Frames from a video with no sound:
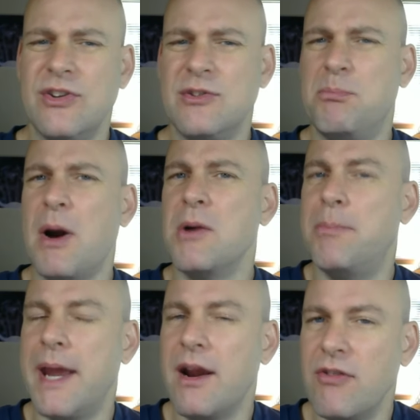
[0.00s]
as
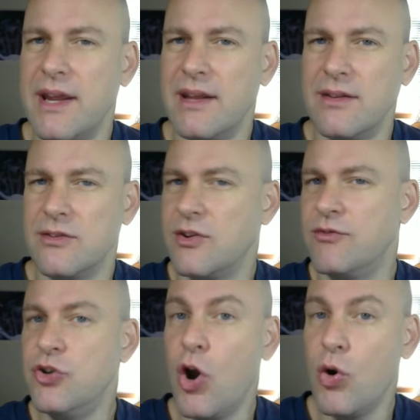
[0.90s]
barbarians of
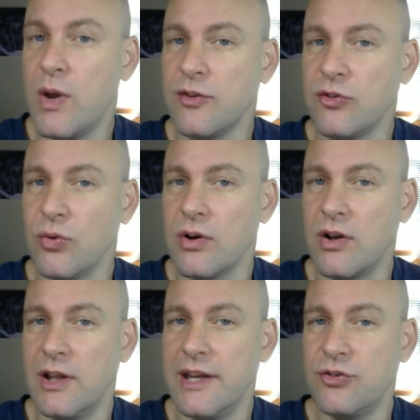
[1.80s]
no
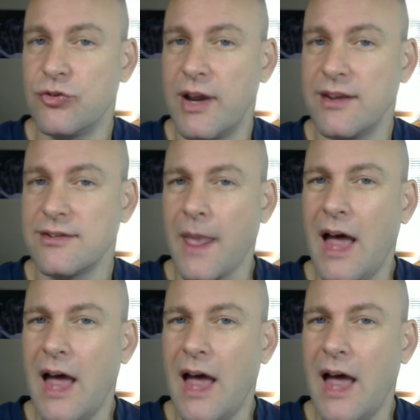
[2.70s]
historical interest.